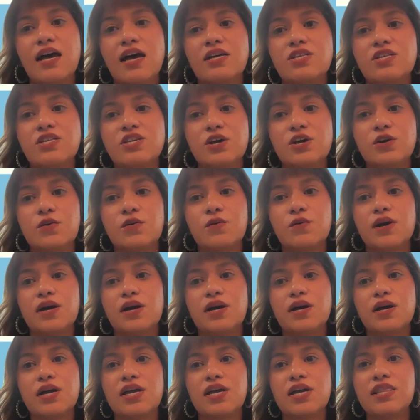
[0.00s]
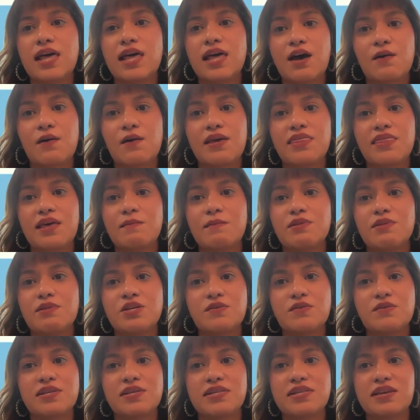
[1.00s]
So allowing them to
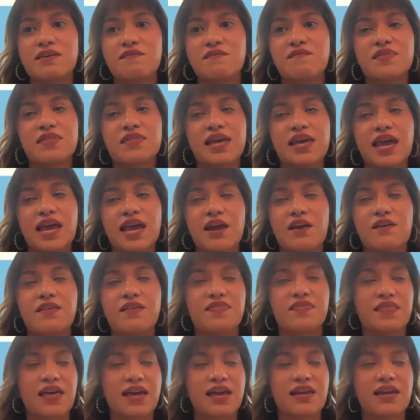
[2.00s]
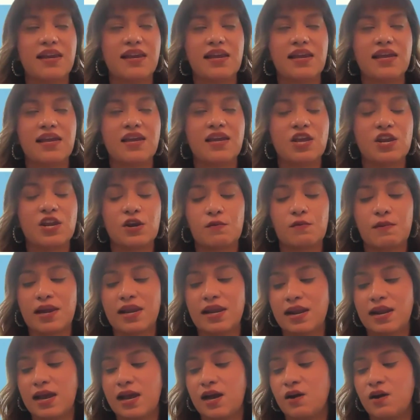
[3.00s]
receive the care that they need. Right
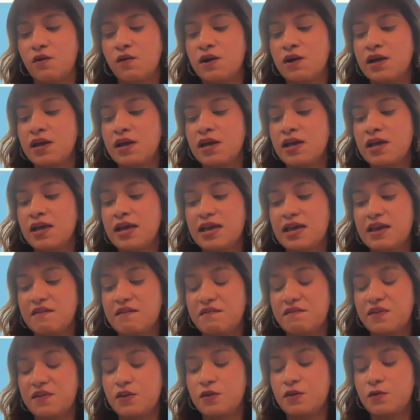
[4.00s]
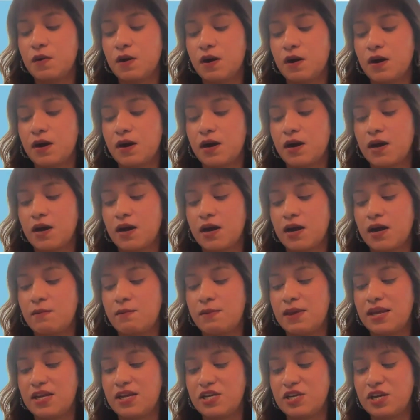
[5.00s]
now, if you are a
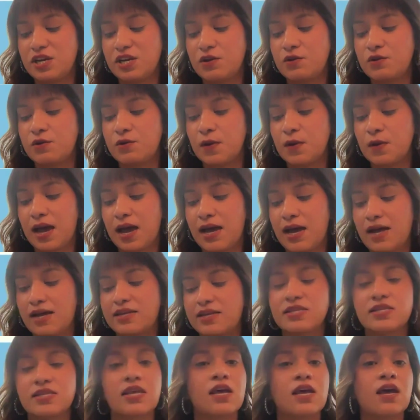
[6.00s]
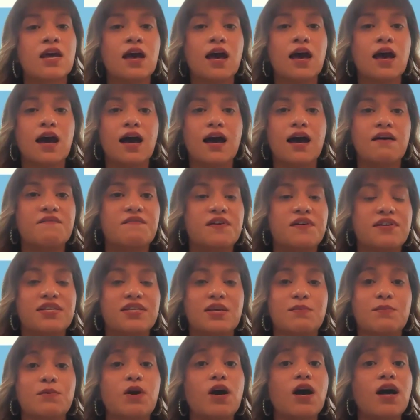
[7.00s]
patient who has, for
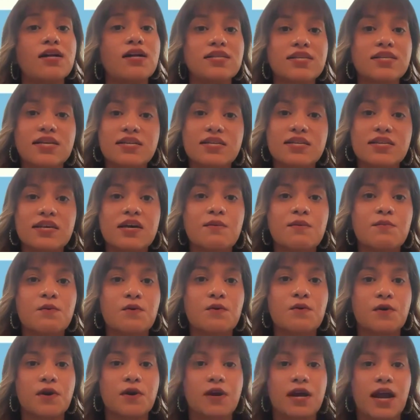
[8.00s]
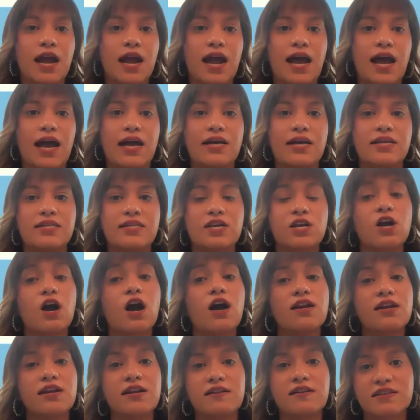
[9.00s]
example, autism or has a
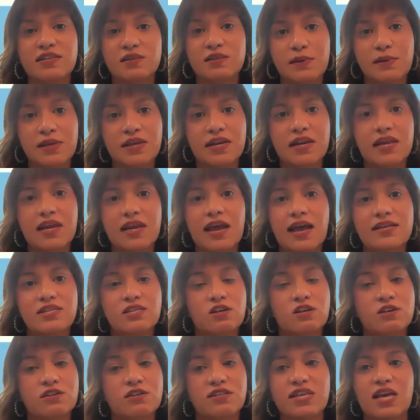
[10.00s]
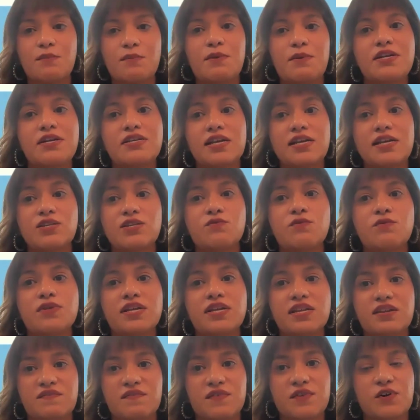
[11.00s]
cognitive disability as Alzheimer's, it's really
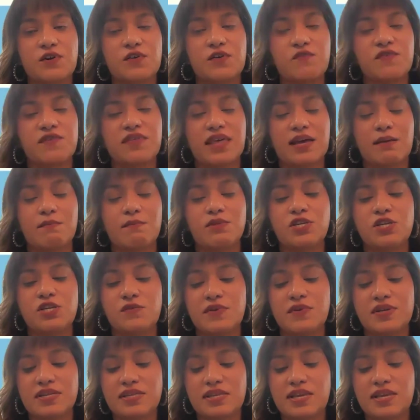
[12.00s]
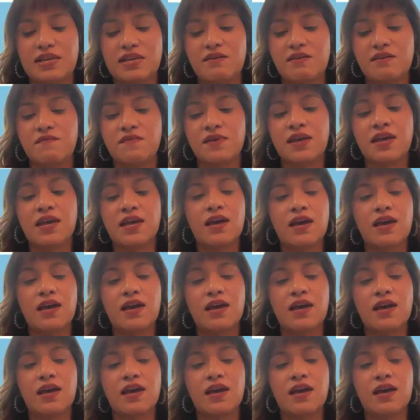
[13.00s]
difficult for them to receive